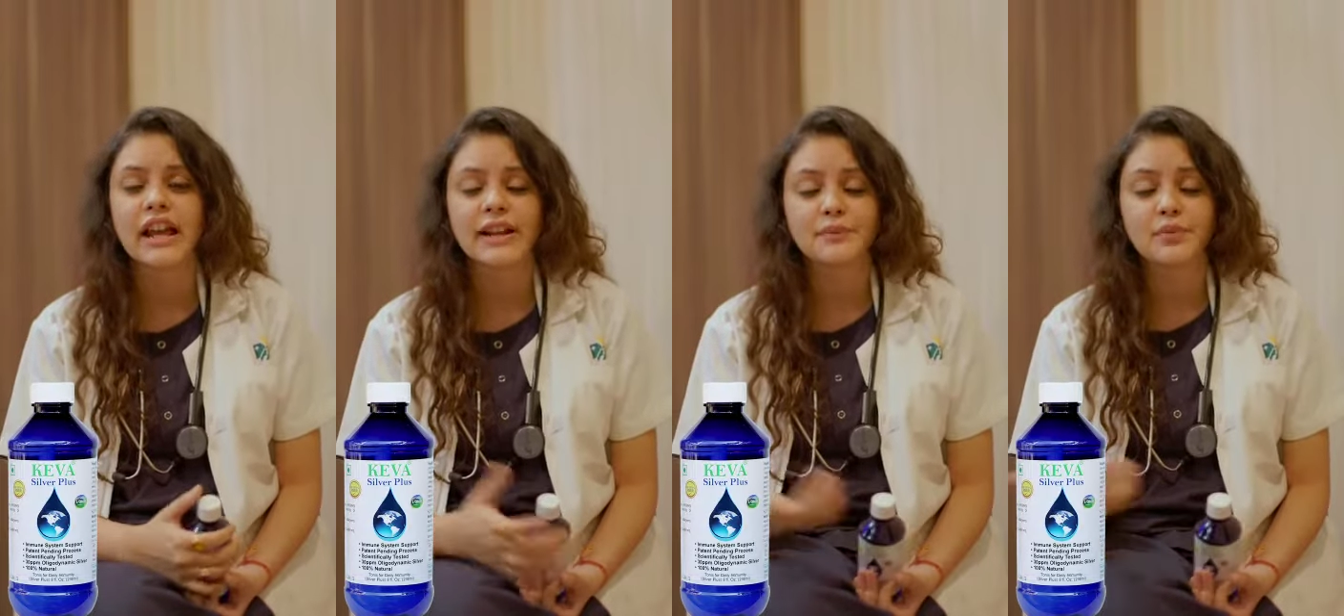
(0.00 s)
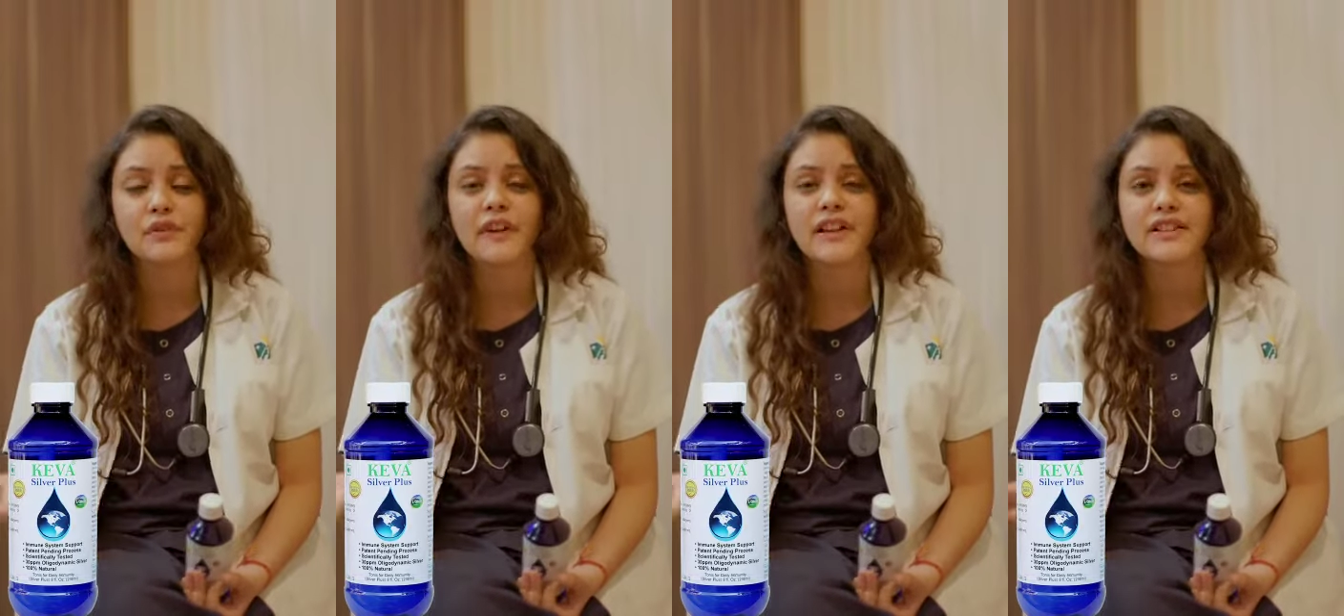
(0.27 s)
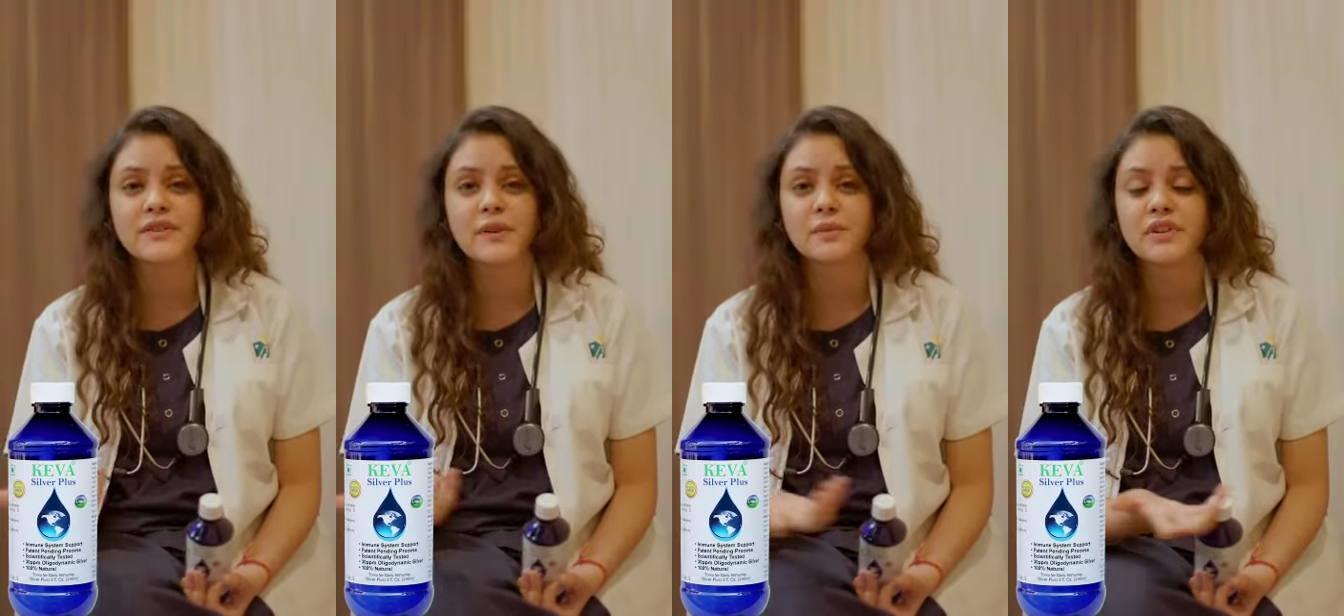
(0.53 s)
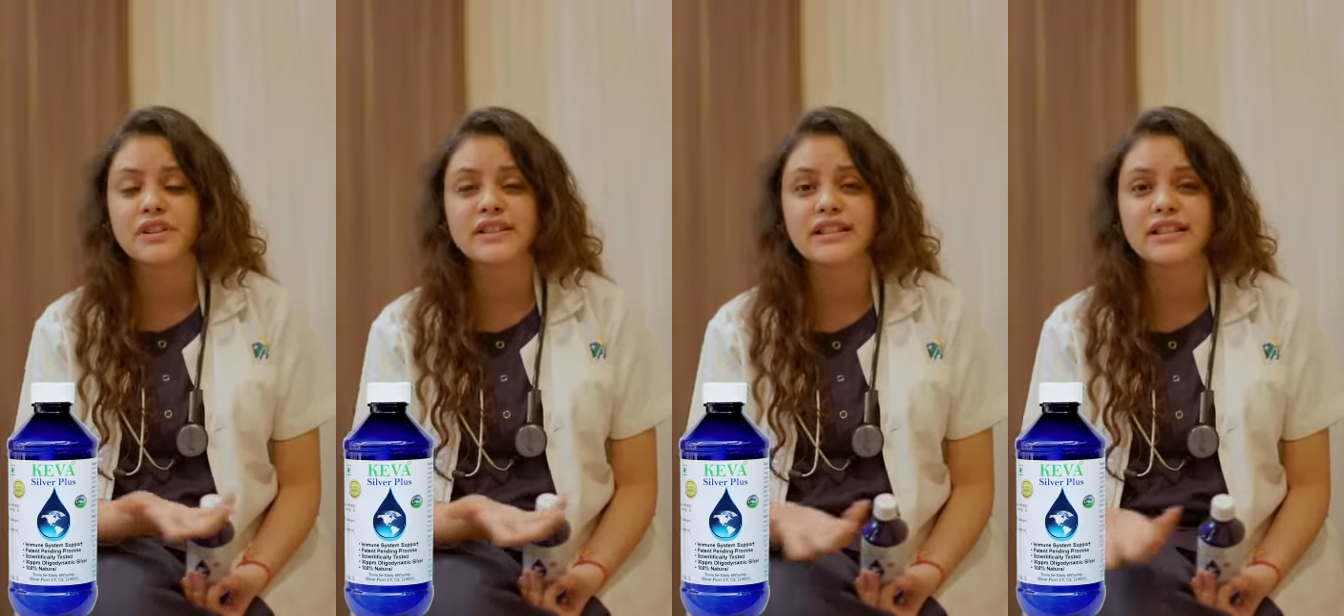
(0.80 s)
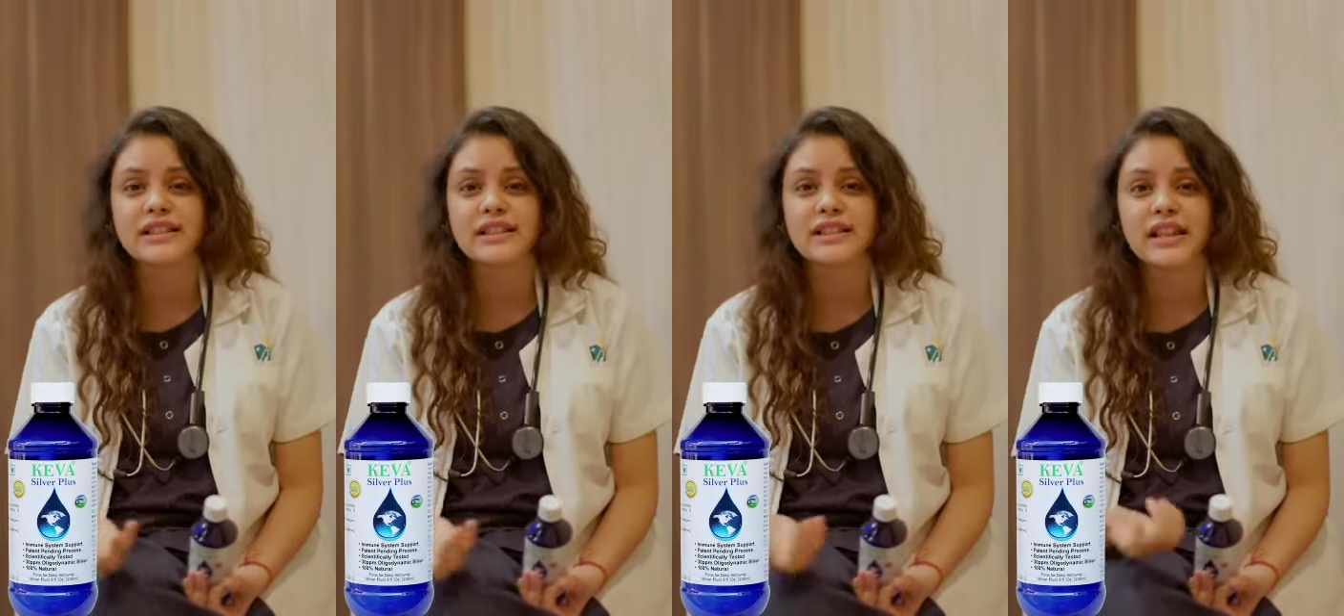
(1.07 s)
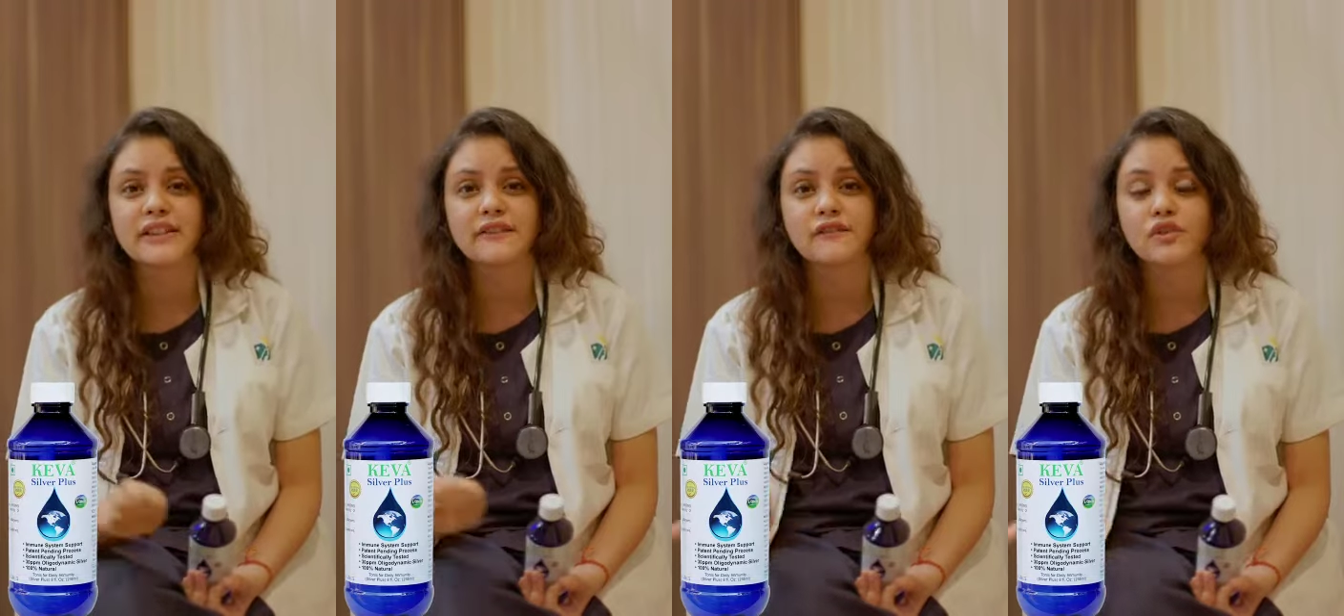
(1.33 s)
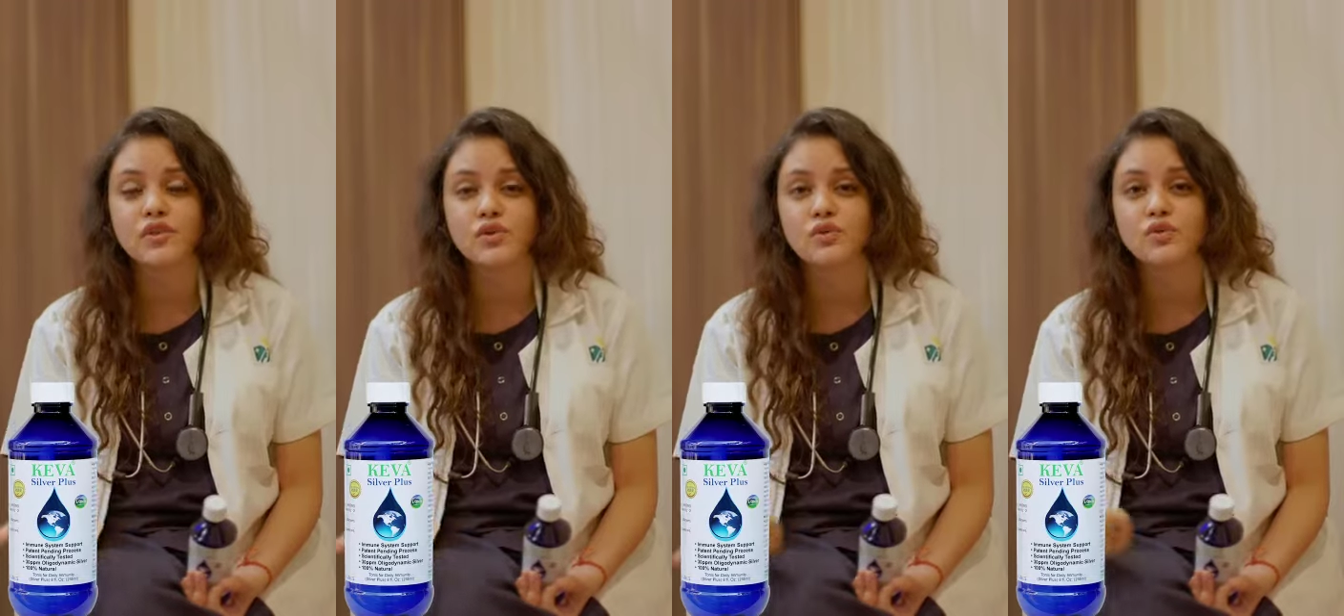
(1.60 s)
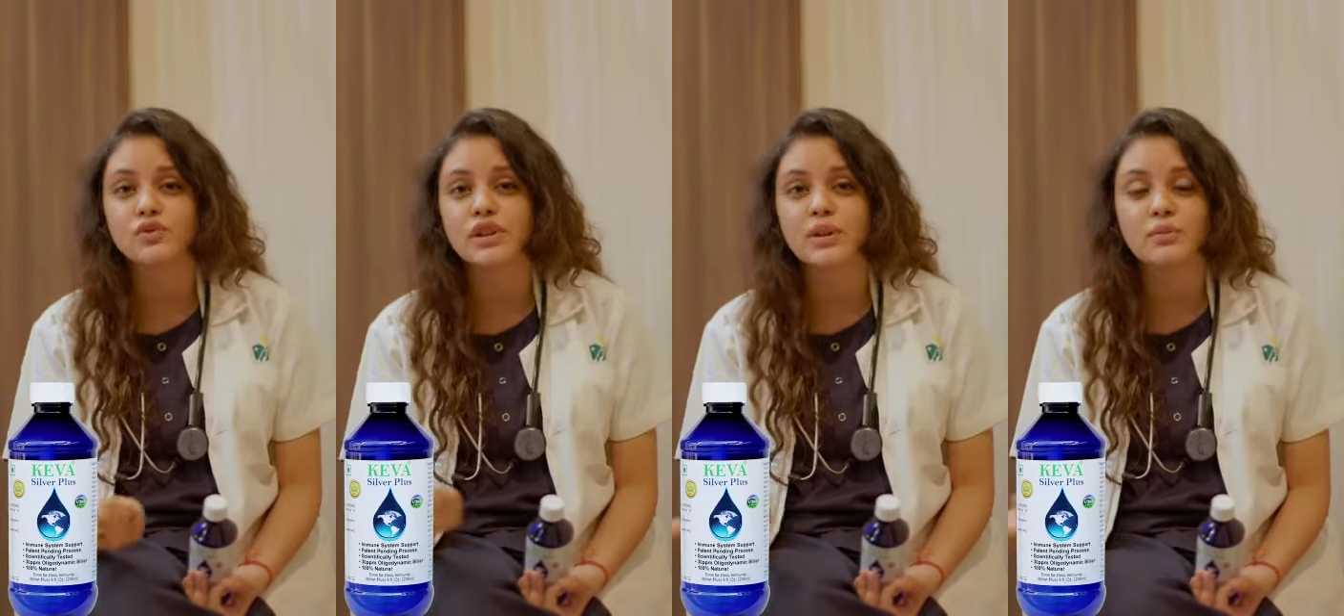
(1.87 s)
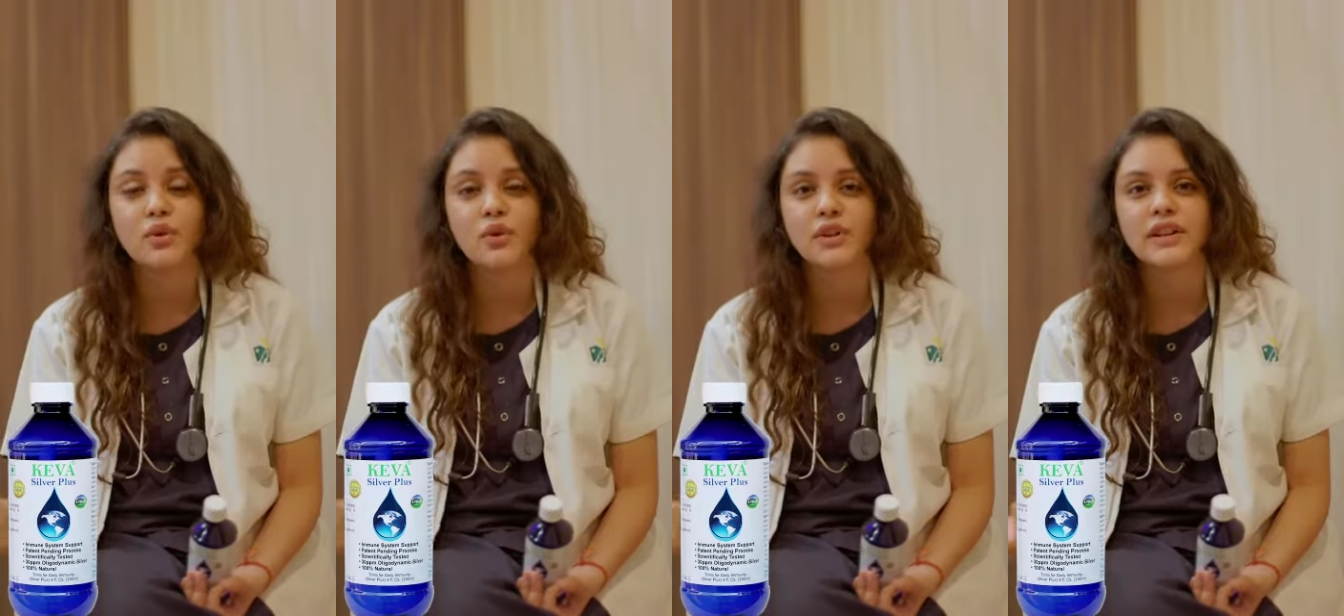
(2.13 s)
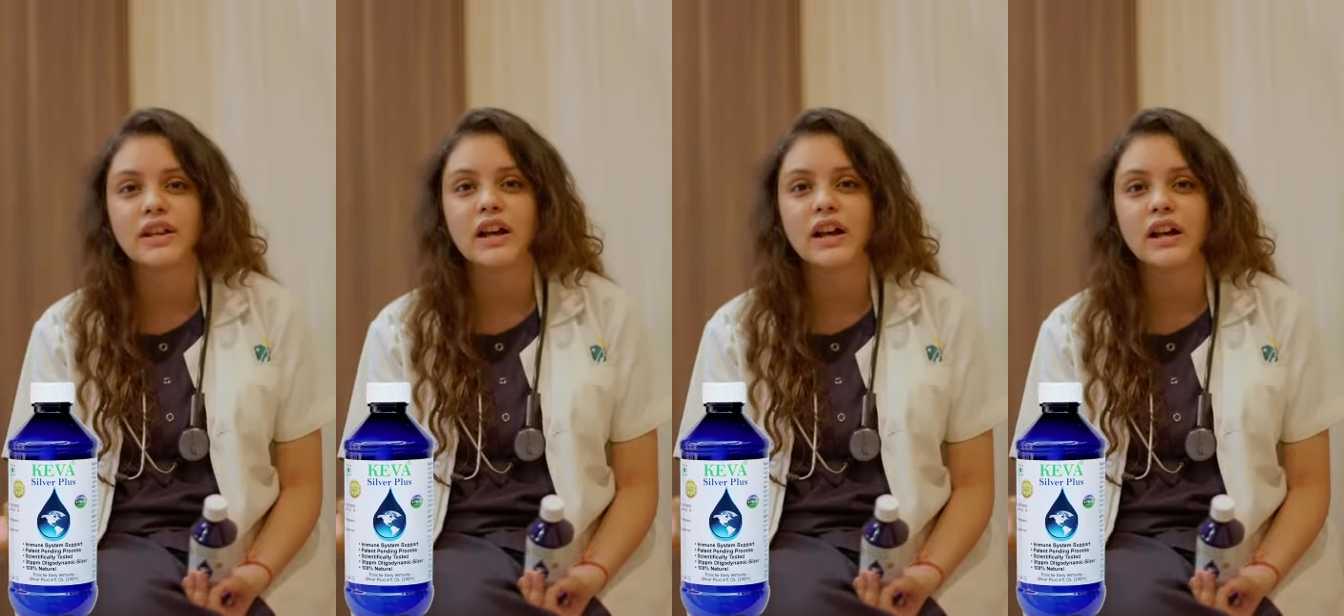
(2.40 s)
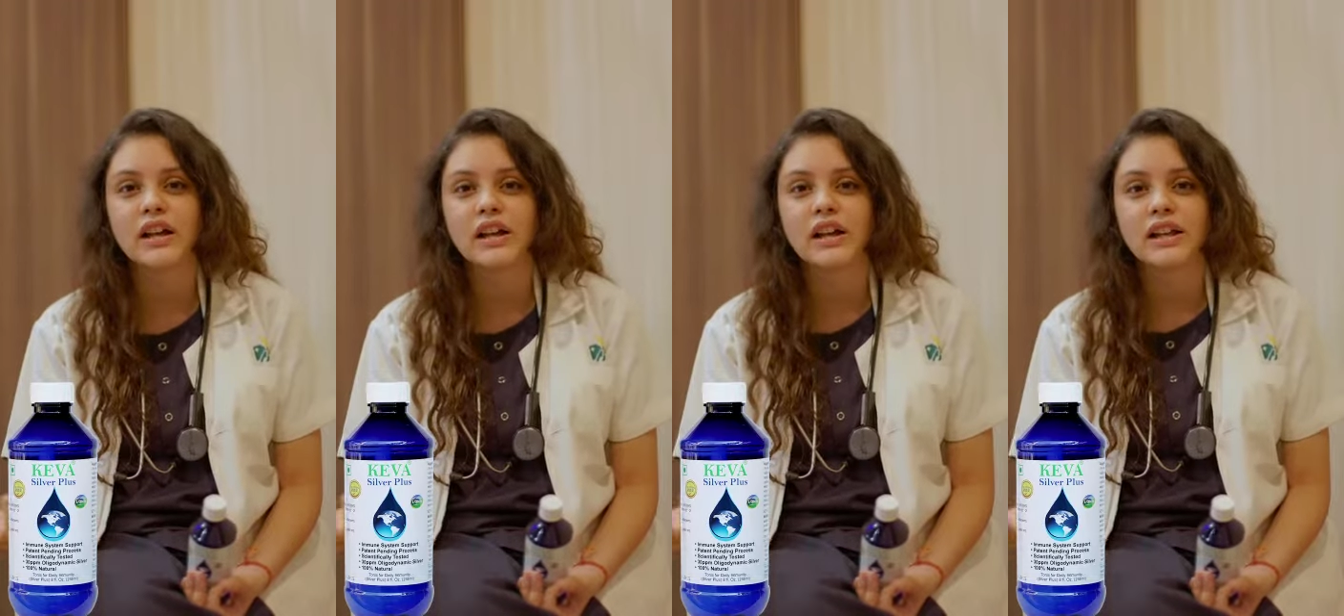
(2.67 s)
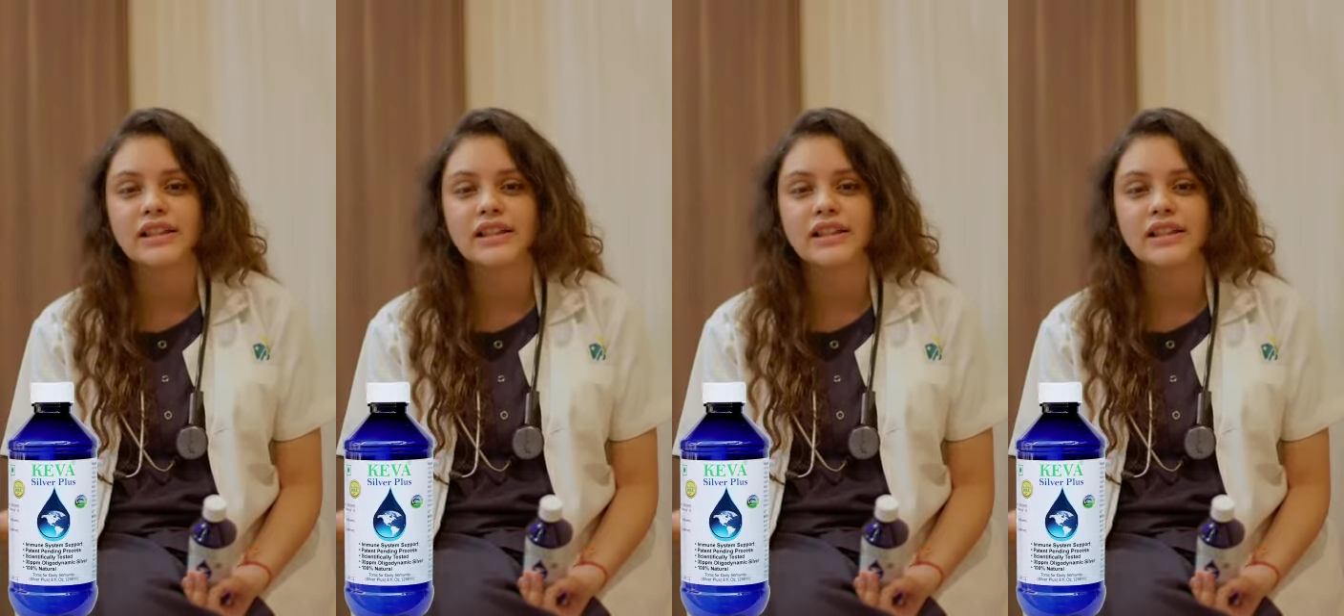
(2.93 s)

It prevents from diseases like flu, pneumonia,